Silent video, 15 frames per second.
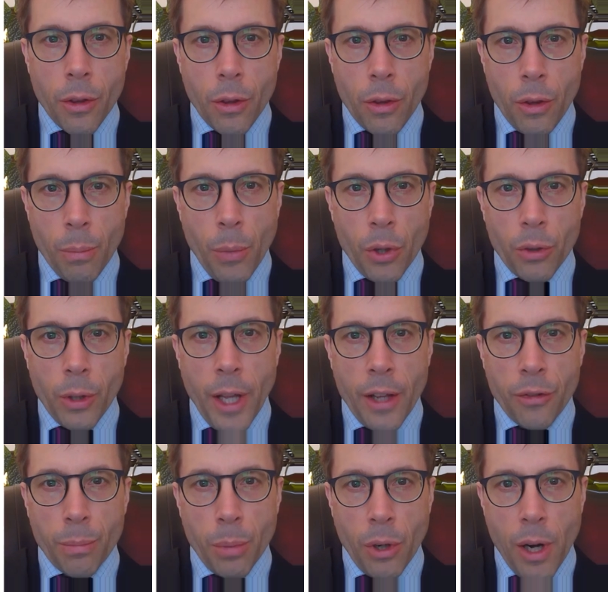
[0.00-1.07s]
The model
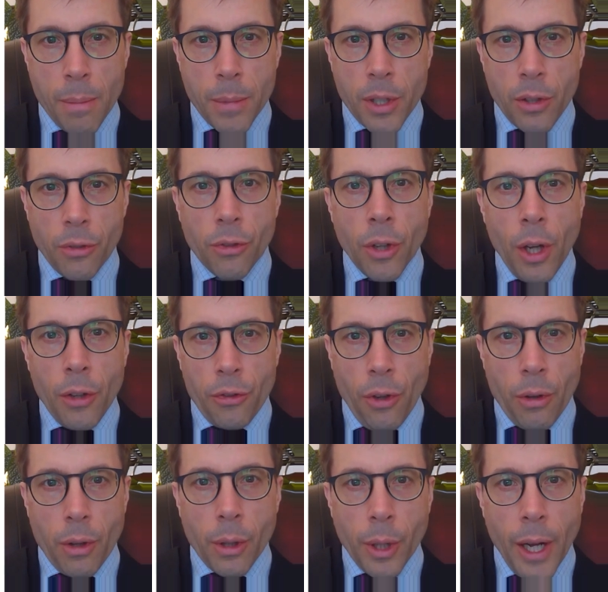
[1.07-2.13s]
has parameters, so
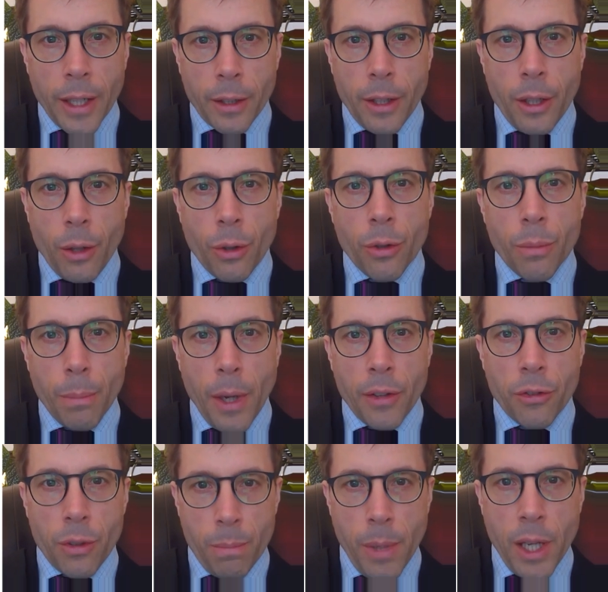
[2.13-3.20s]
the likelihood
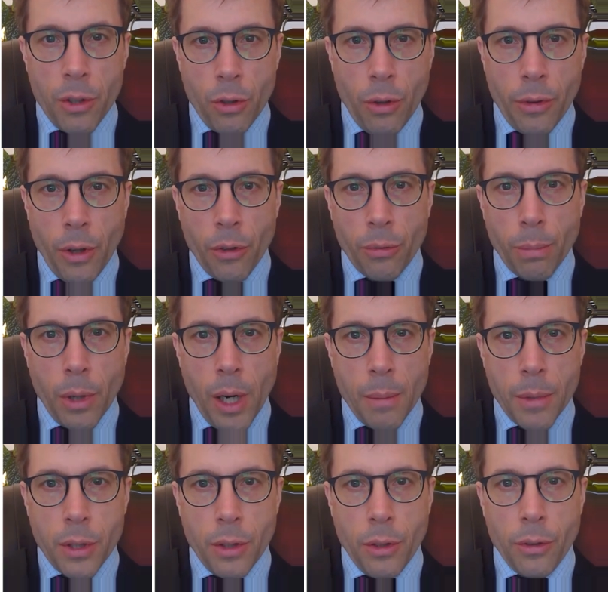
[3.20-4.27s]
must depend on those
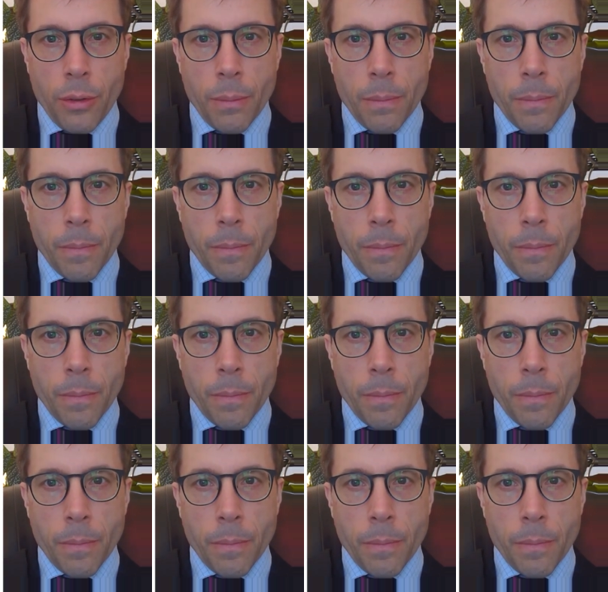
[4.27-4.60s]
parameters.